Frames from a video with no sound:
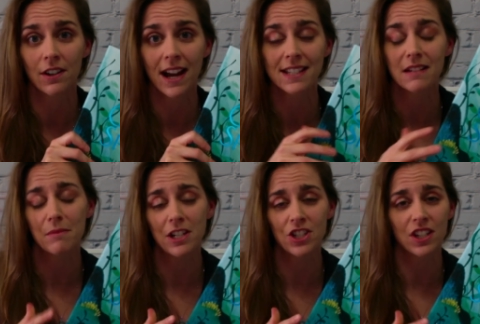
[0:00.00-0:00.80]
As I
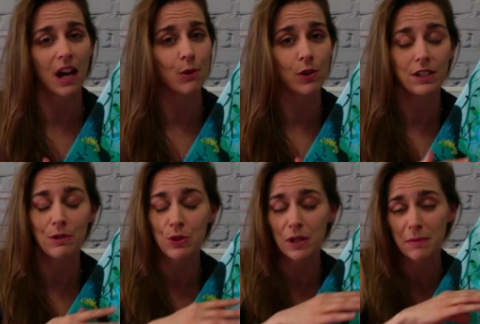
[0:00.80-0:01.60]
mentioned, I'm going to be
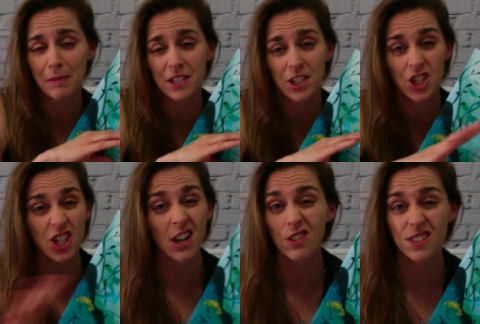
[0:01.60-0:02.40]
doing my best to
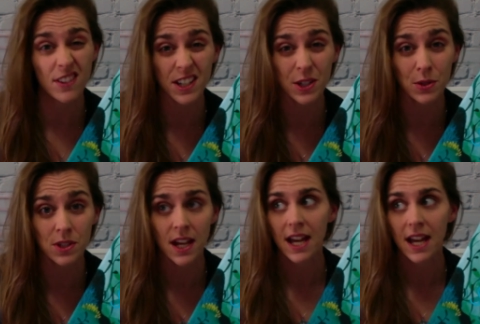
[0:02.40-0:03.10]
share these videos